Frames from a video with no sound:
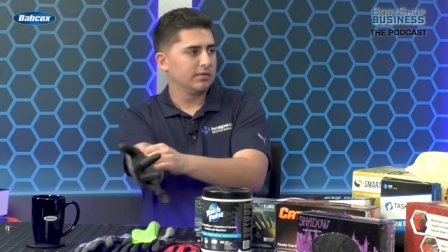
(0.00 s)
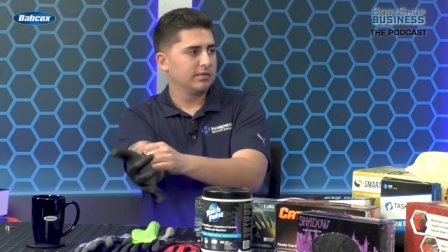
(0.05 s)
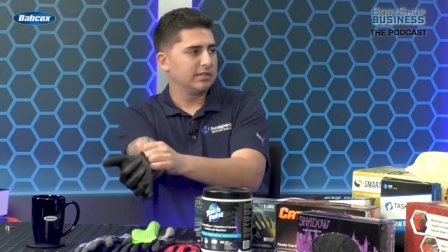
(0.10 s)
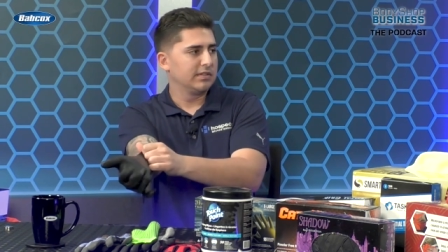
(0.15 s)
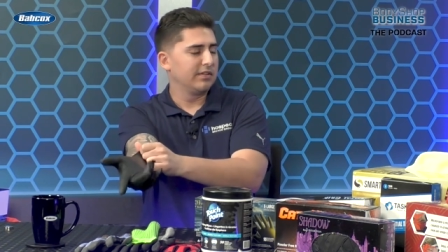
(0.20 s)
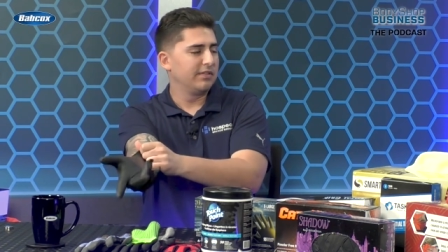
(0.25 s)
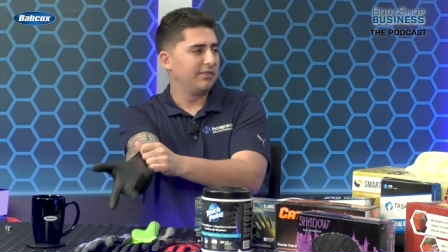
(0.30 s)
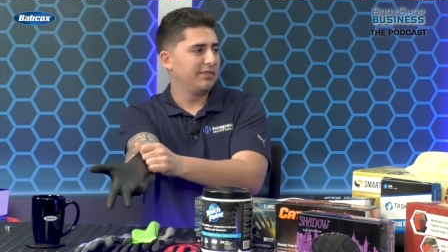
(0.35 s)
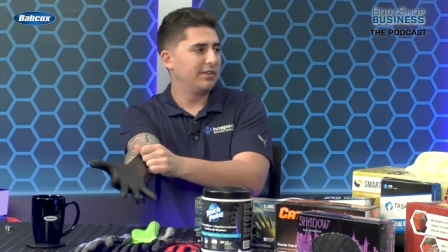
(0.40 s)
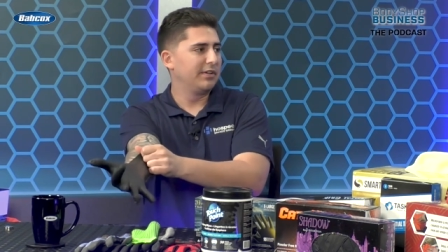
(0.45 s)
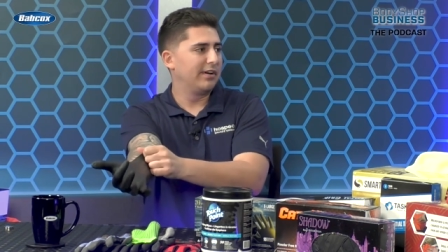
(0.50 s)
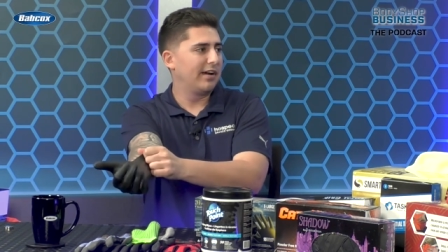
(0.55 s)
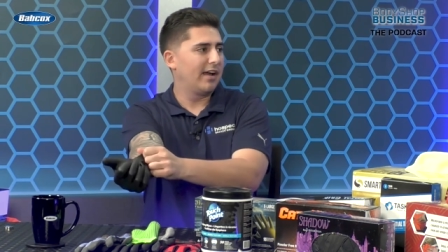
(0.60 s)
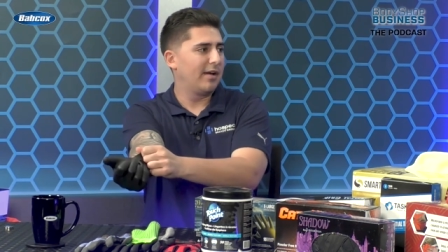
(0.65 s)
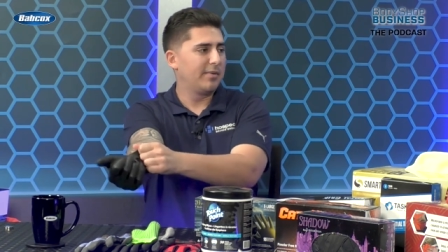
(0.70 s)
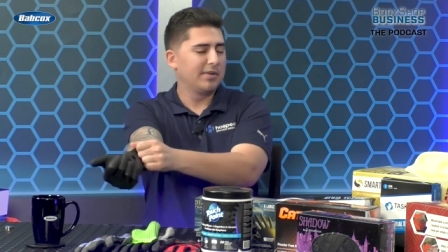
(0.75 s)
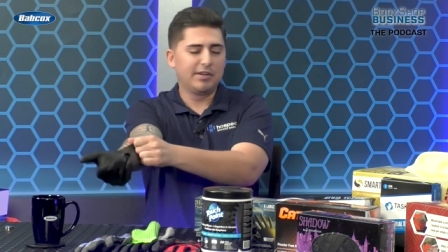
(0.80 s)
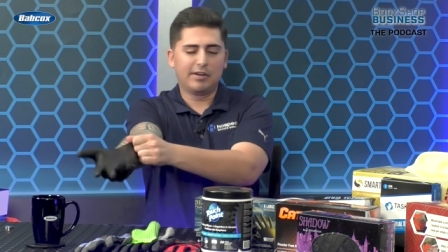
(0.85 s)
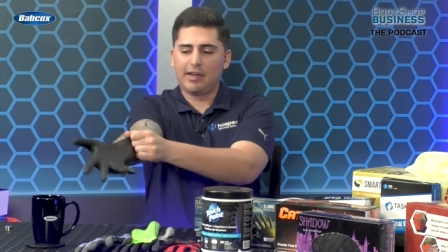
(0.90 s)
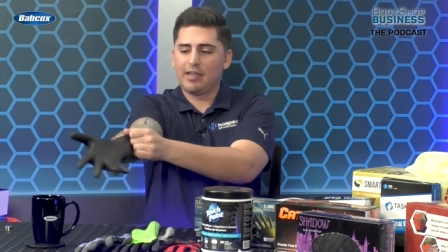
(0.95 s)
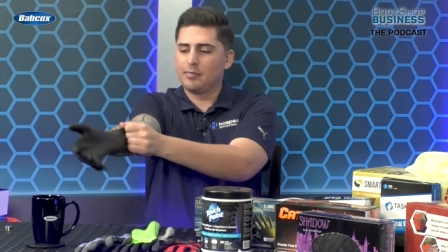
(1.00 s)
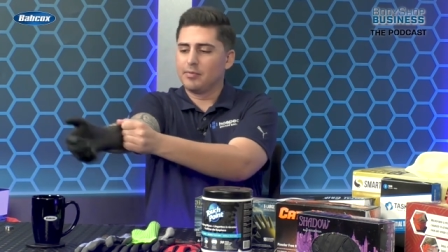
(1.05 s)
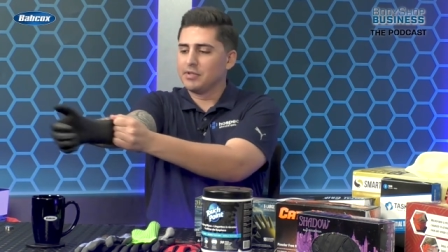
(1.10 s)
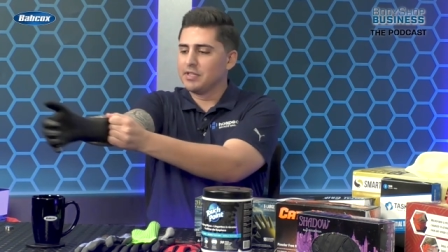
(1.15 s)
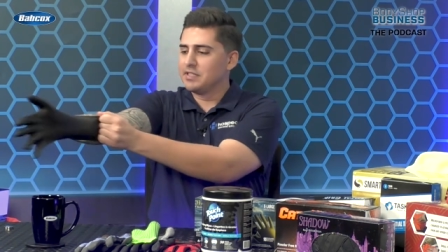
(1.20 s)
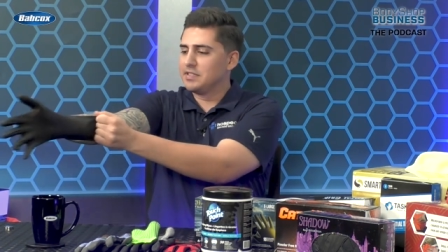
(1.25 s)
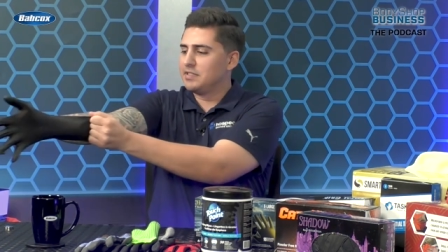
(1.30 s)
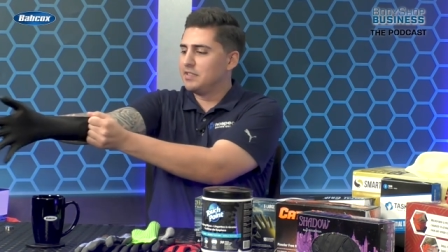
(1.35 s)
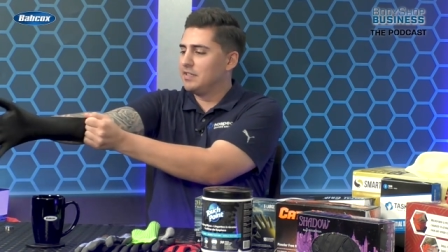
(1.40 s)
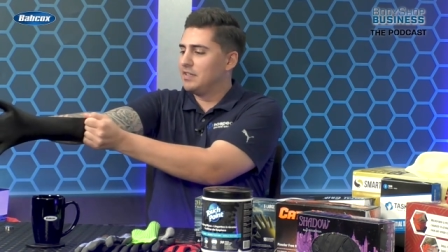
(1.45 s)
So if you grab it, you're able
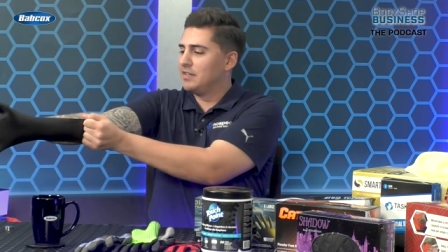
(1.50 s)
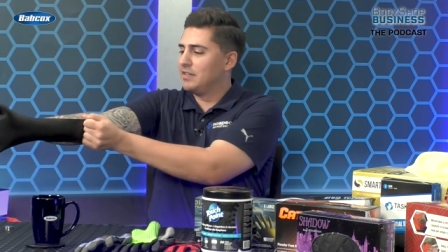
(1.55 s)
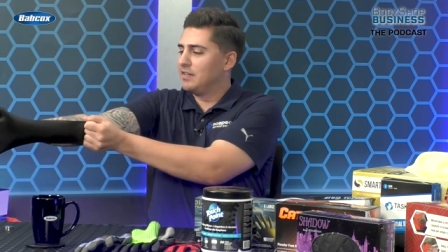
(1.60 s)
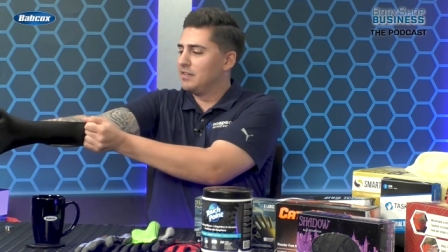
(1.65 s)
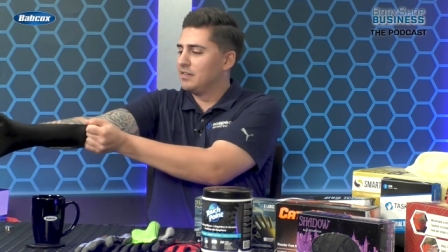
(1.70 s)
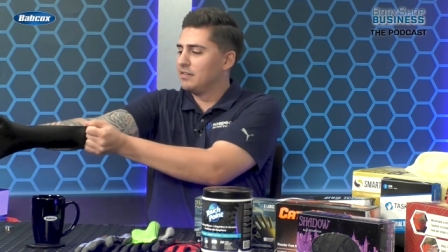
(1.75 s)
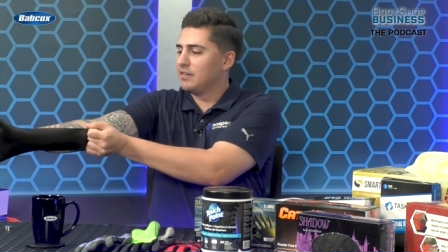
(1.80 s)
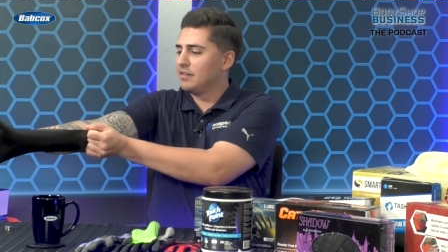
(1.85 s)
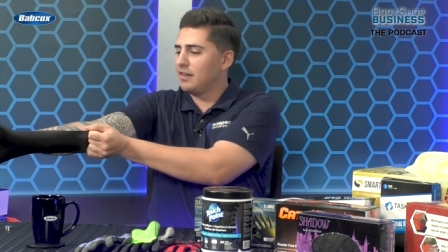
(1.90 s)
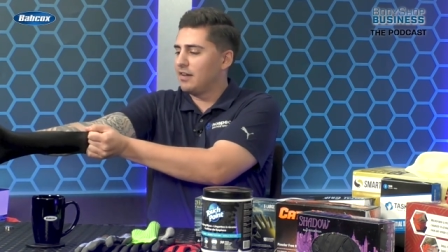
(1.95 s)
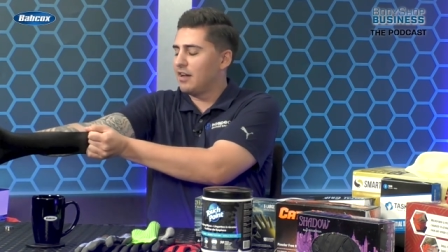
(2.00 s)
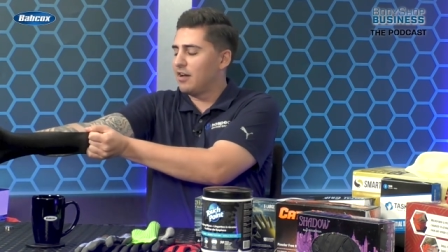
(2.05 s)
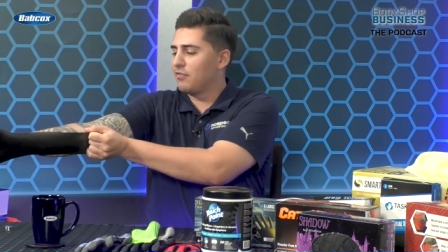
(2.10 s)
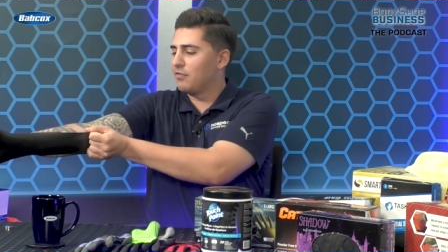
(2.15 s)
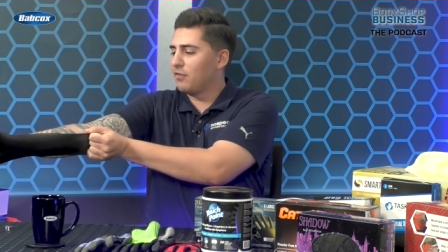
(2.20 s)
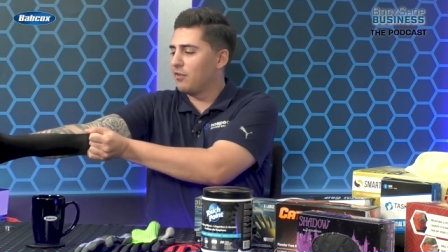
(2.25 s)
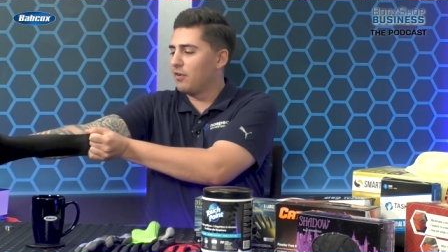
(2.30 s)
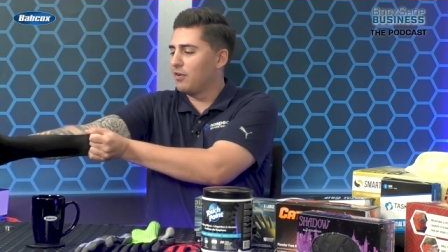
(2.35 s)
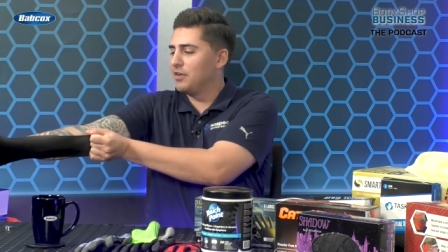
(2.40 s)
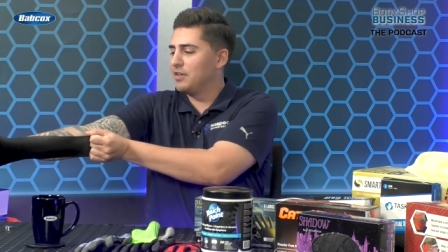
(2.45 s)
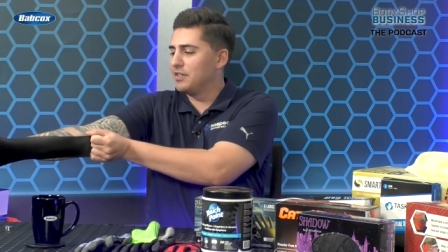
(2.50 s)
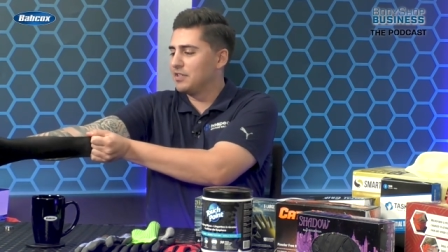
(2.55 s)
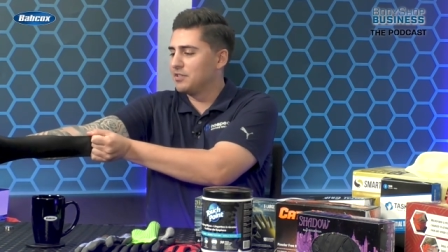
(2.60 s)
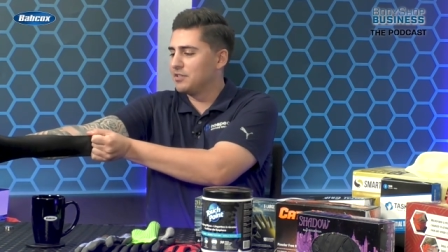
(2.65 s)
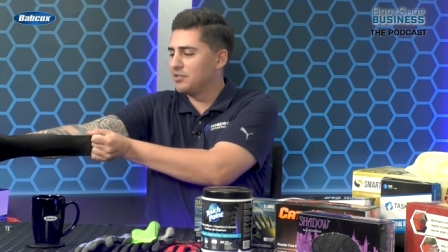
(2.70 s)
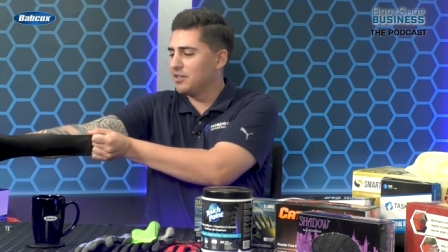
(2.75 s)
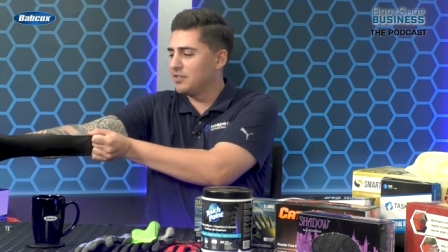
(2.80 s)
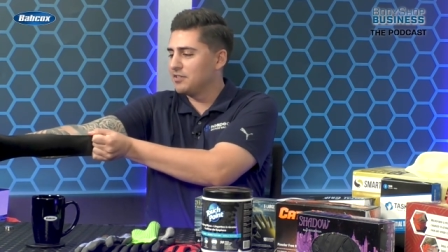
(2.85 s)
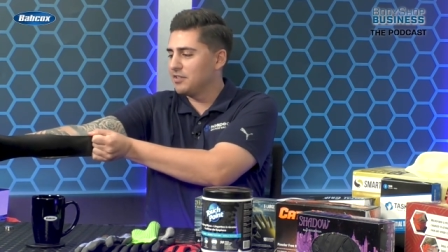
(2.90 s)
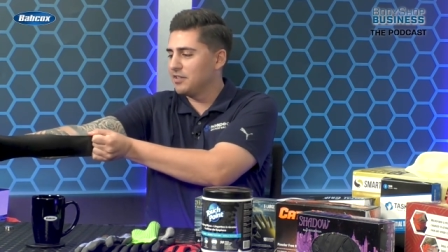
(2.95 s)
to see how far you can
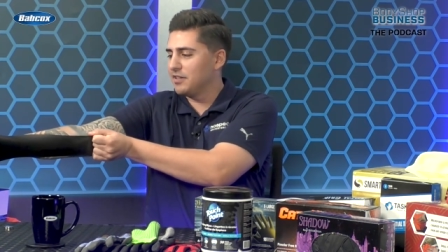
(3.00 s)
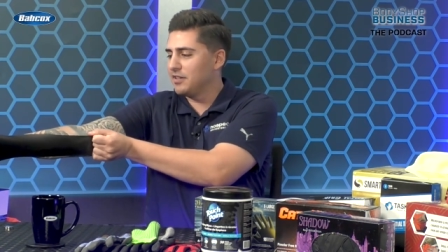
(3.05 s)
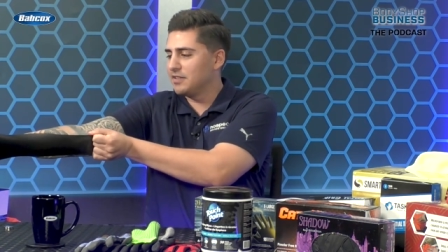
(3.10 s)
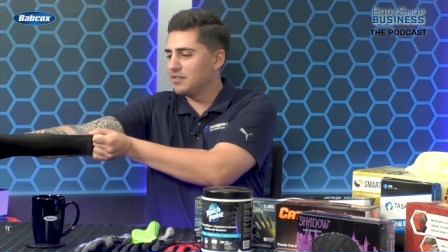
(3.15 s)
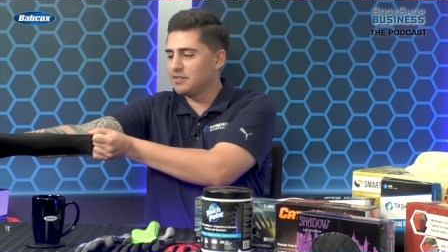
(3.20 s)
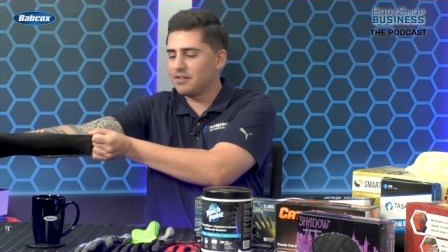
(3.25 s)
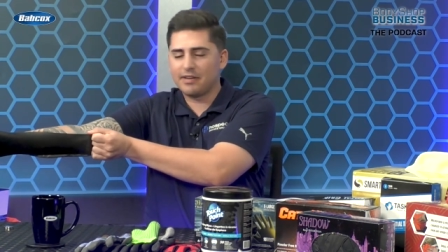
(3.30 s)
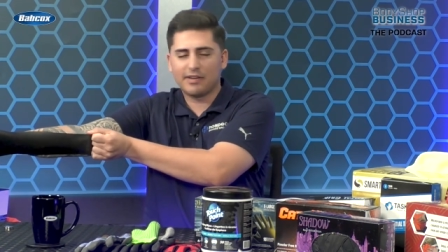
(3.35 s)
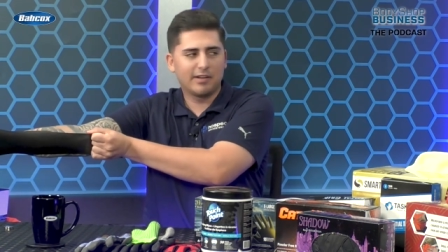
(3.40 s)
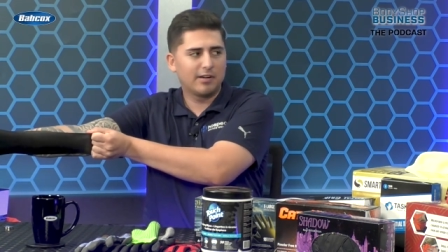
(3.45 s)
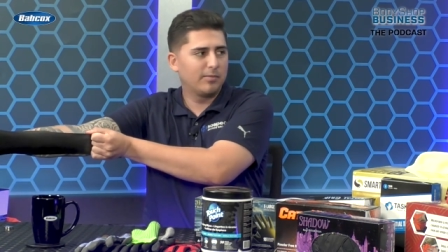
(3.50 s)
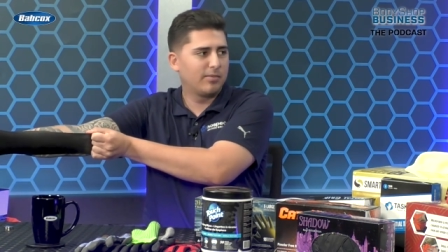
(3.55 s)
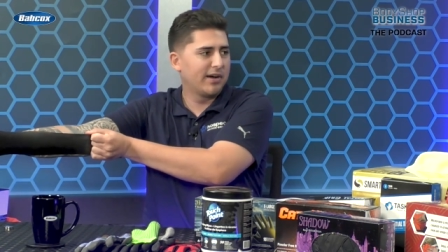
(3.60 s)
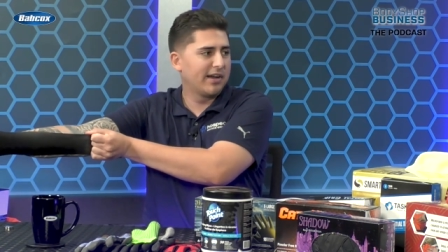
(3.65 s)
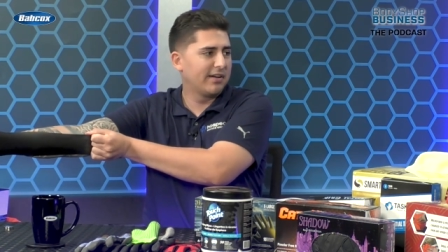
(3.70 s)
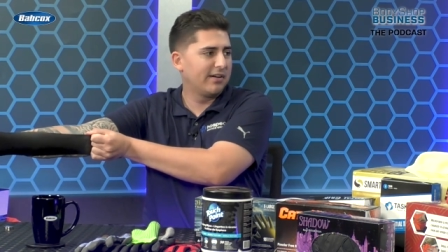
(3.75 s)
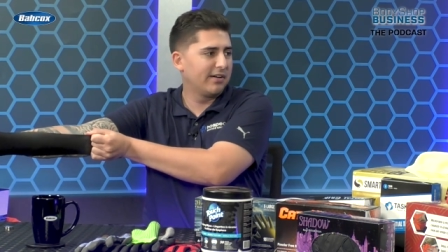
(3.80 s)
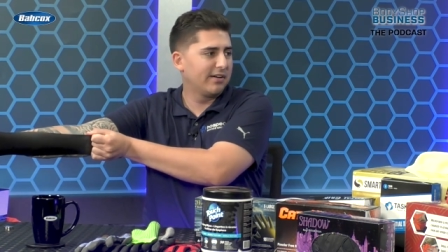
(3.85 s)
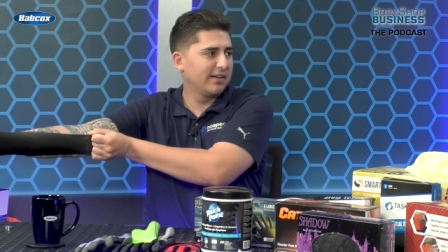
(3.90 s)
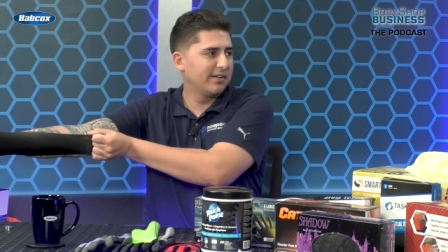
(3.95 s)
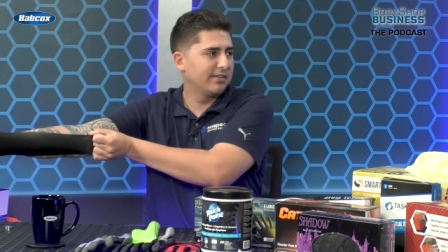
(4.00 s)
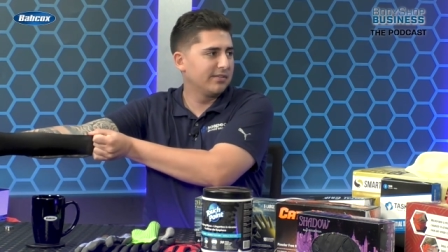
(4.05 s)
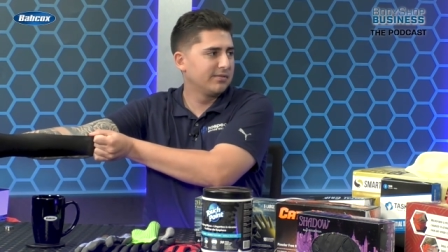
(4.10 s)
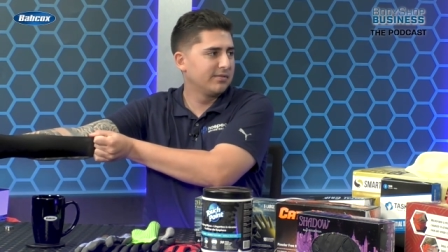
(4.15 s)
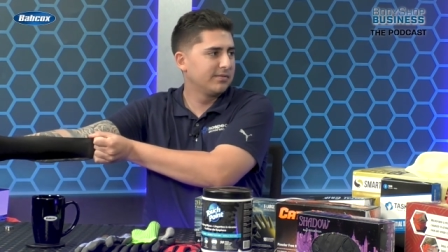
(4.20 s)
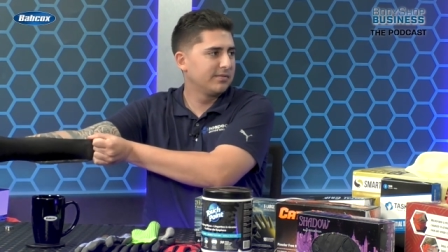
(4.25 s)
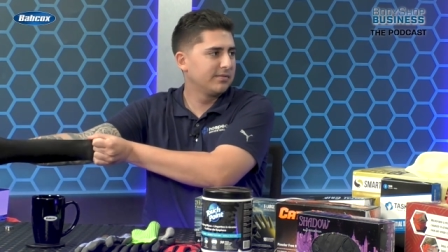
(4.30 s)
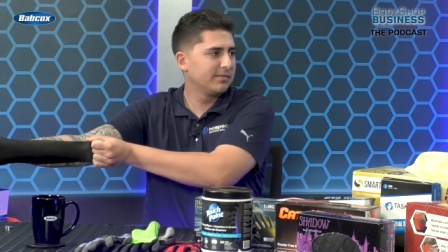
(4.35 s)
stretch it, and it's not going to break on you.